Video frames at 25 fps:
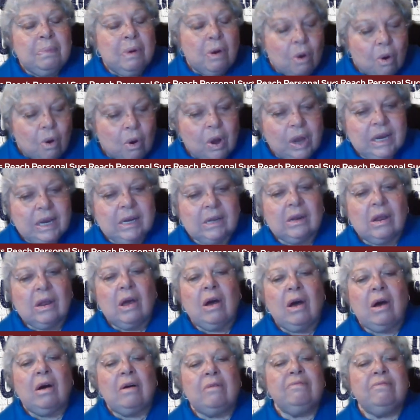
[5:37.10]
point
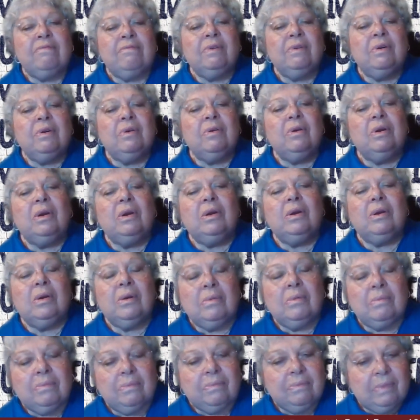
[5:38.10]
of
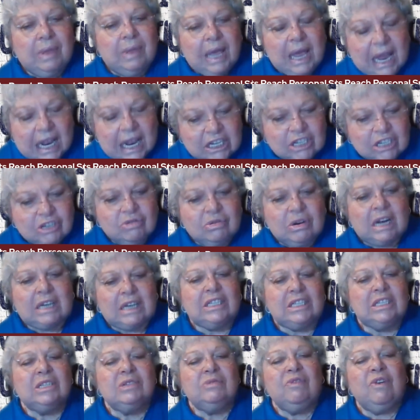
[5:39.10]

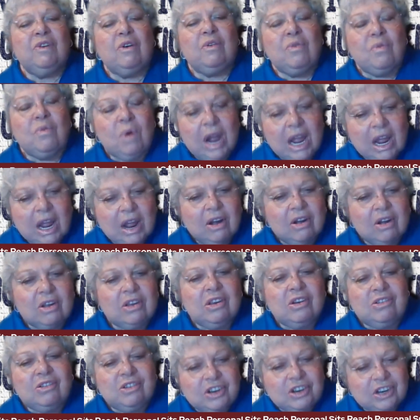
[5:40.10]
interest for where
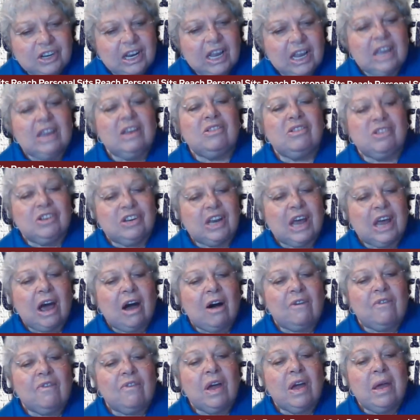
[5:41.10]
you see
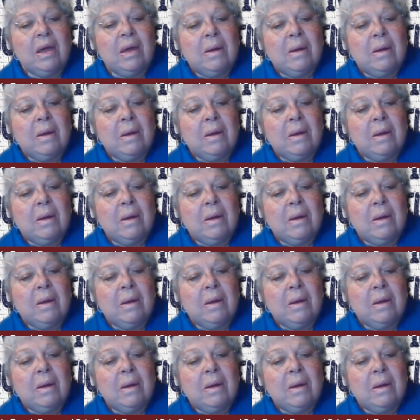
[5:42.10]
yourself.